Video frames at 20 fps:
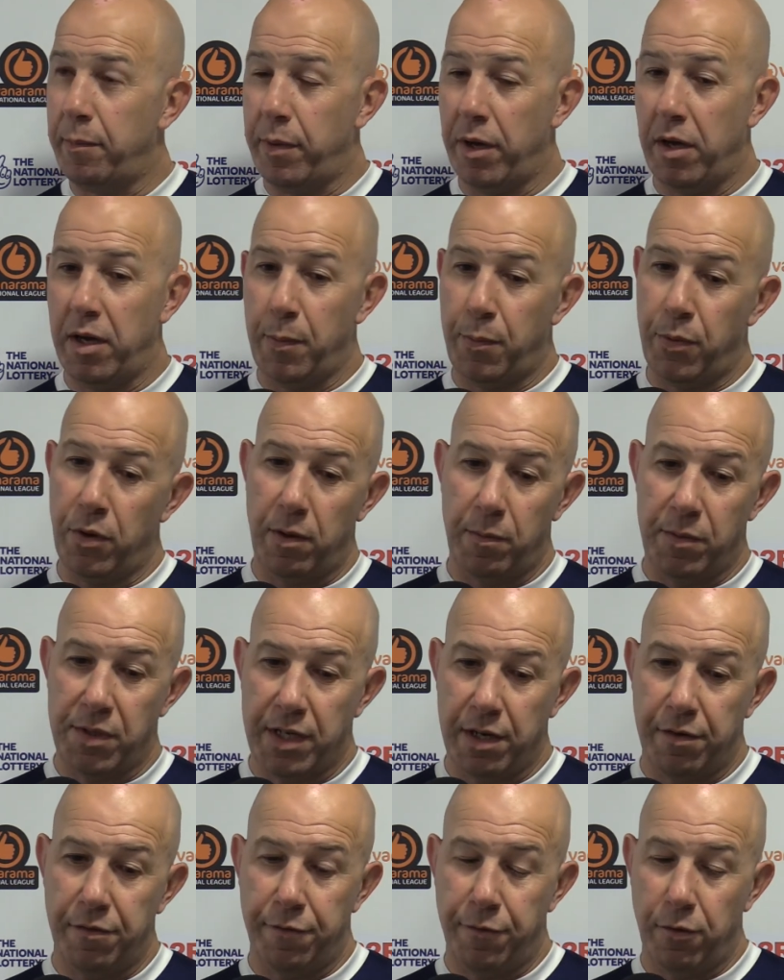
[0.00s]
Birdie put
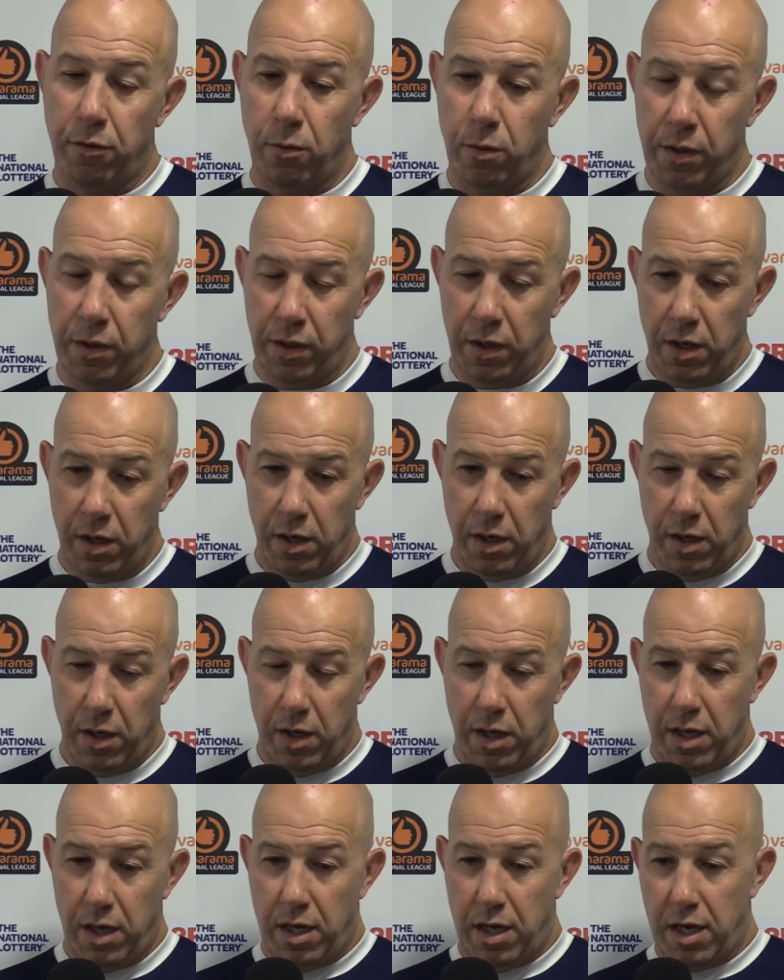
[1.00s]
himself forward.
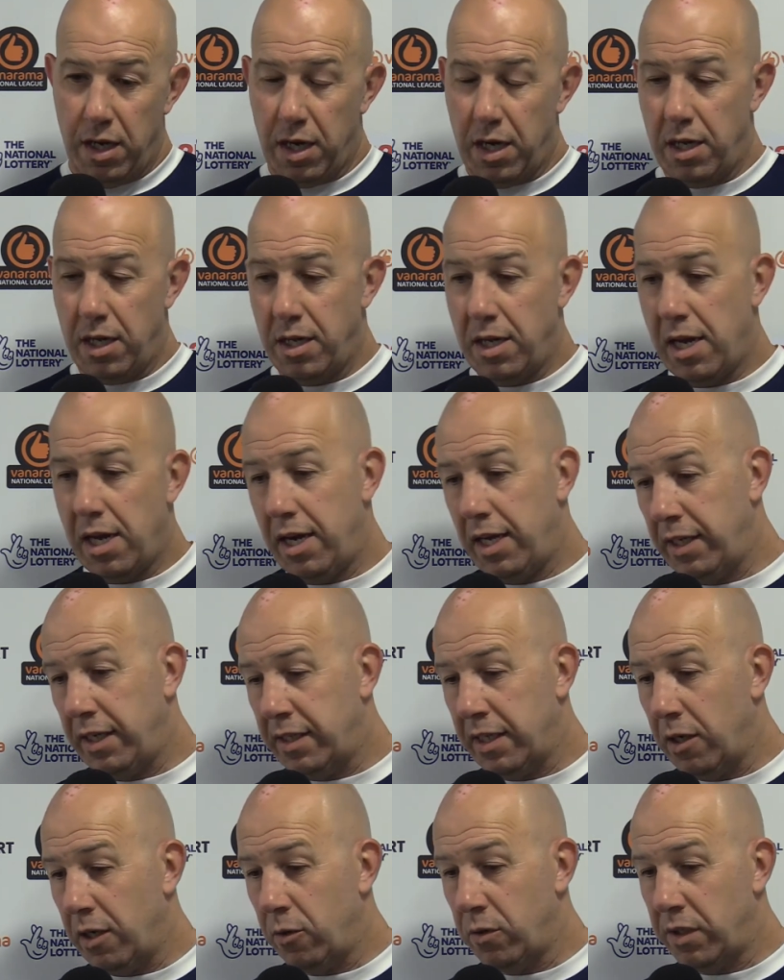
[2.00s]
And then
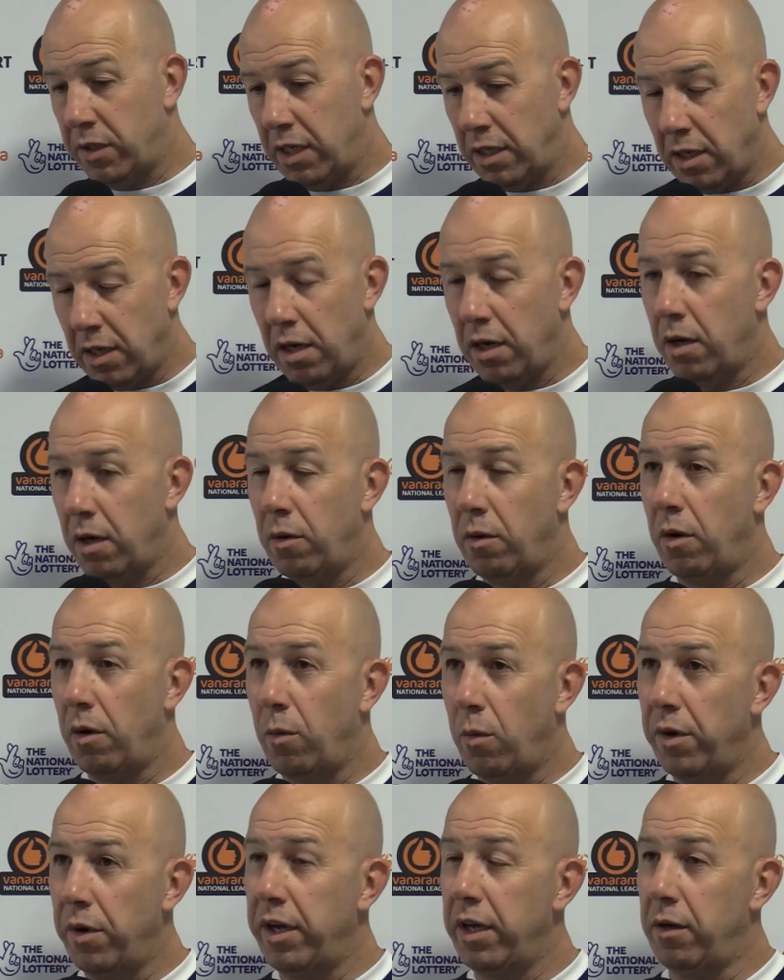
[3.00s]
Etel said, no, I
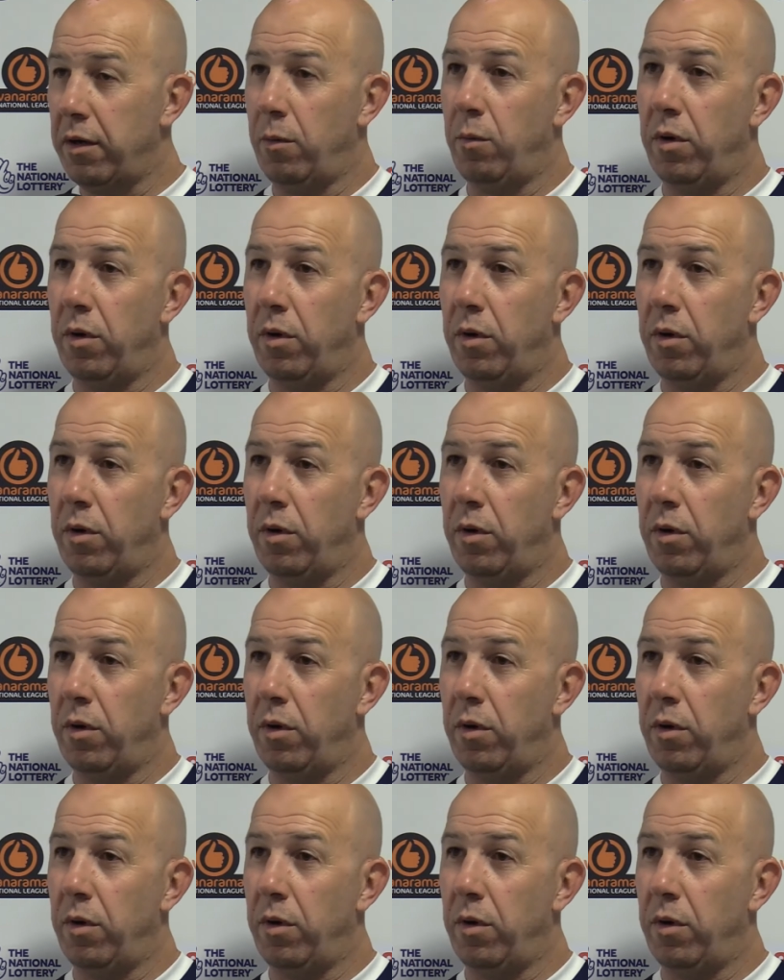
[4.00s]
want it.